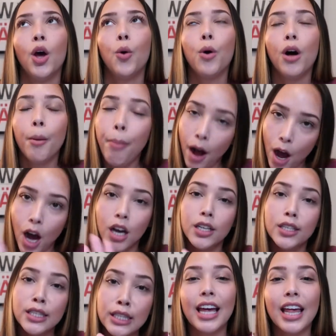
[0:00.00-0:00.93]
Little
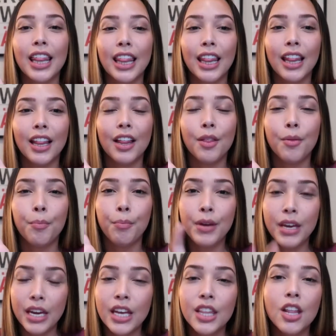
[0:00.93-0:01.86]
pause.
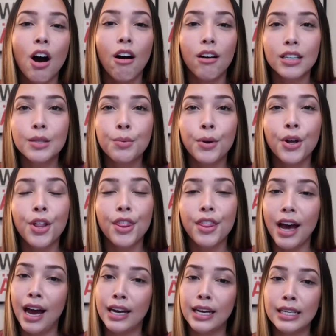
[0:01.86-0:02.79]
Being in the hospital,
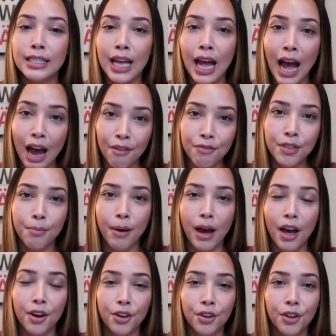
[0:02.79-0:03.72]
that is half the
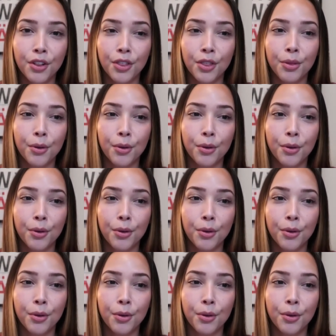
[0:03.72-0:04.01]
battle.